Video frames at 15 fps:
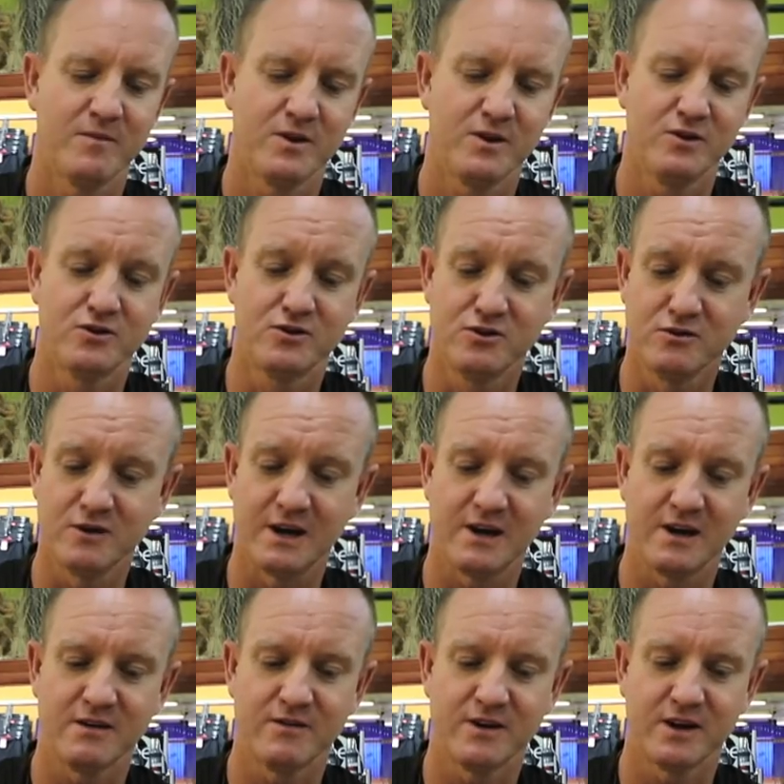You do,
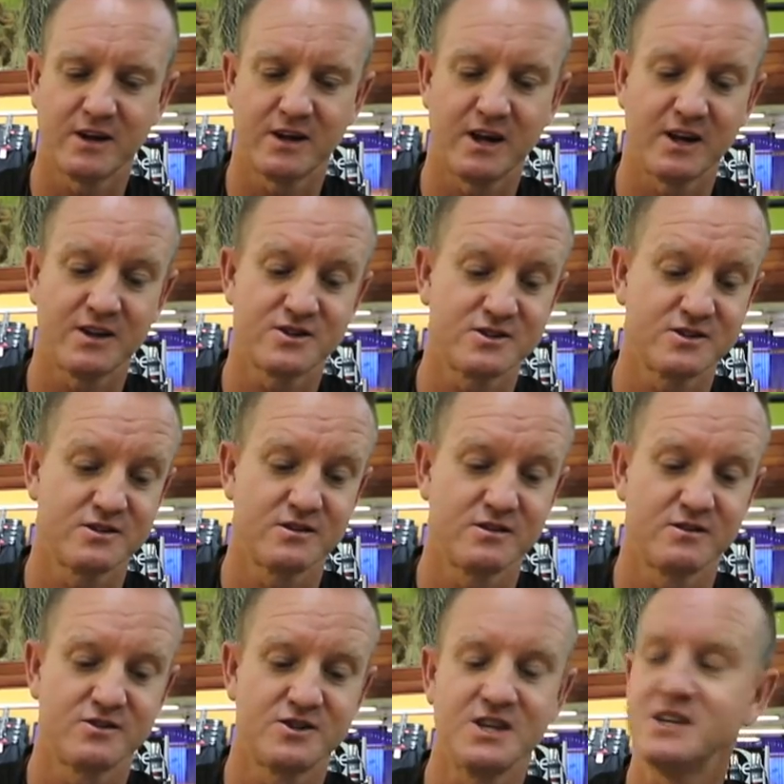however, catch
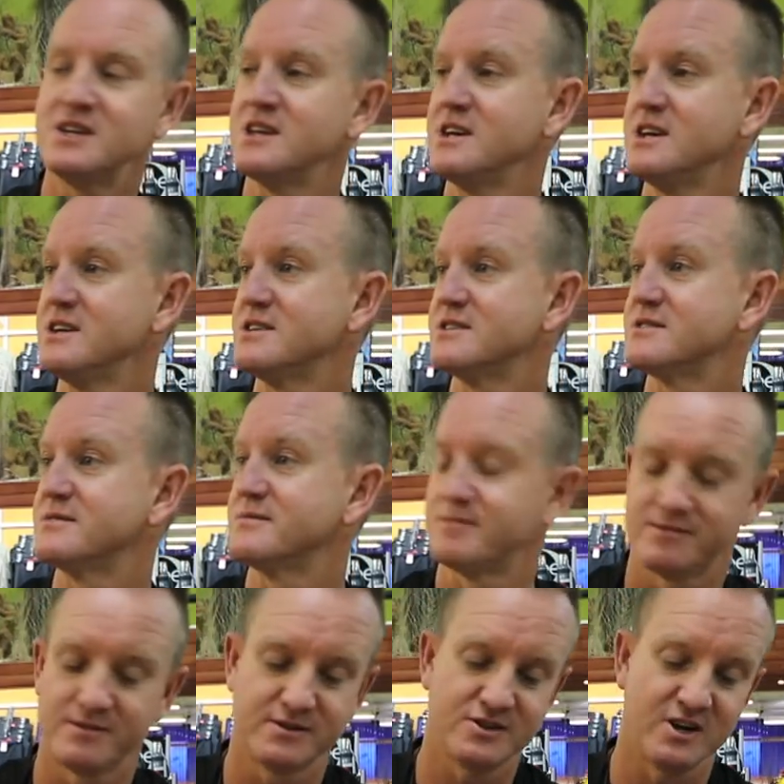
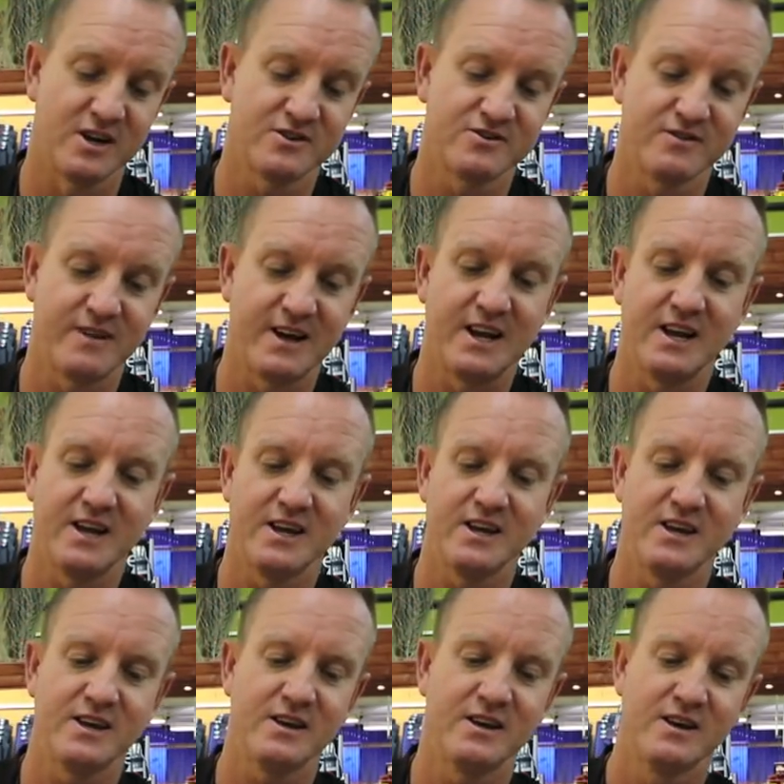GTs, giant
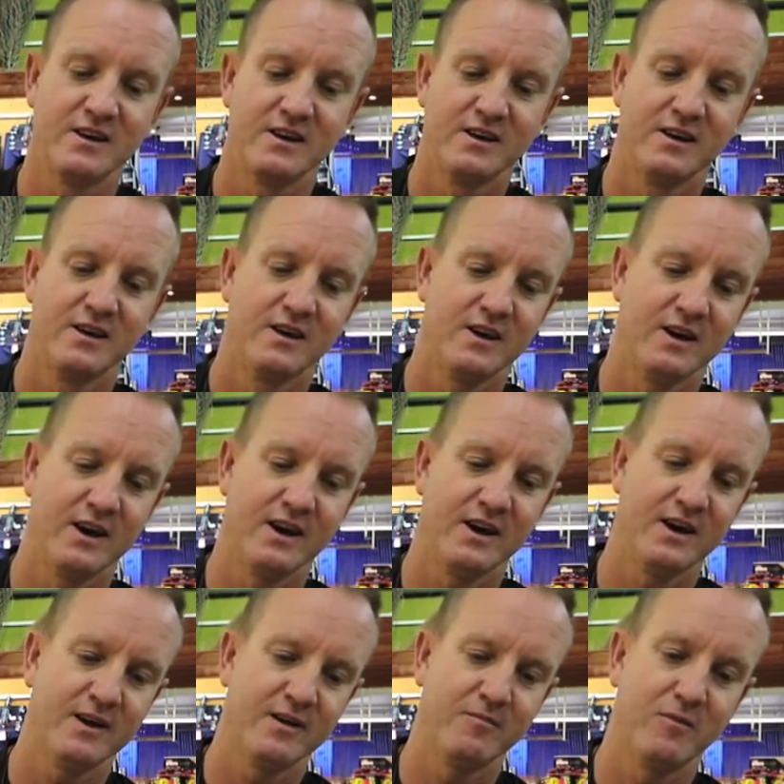trevally,
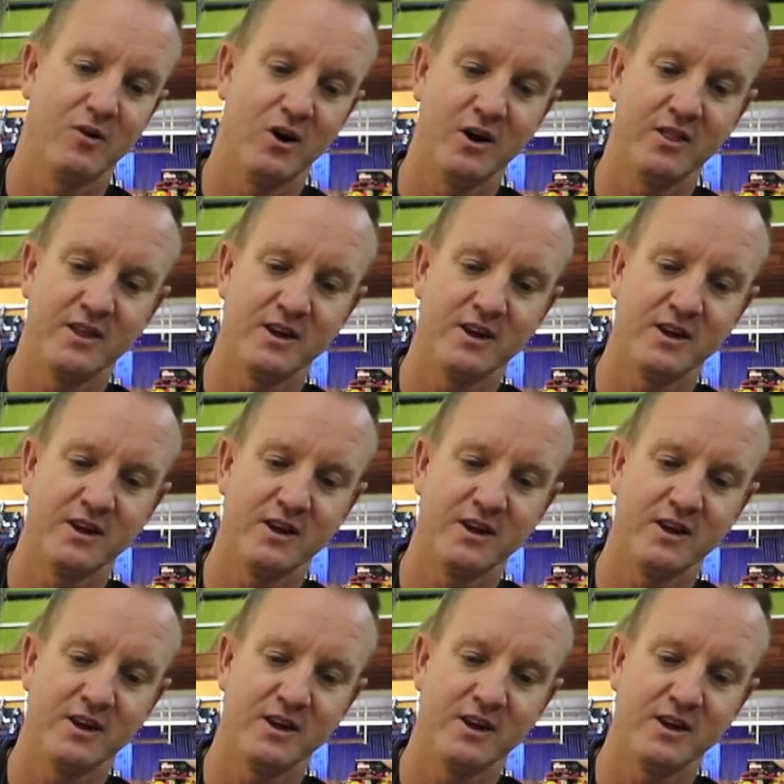on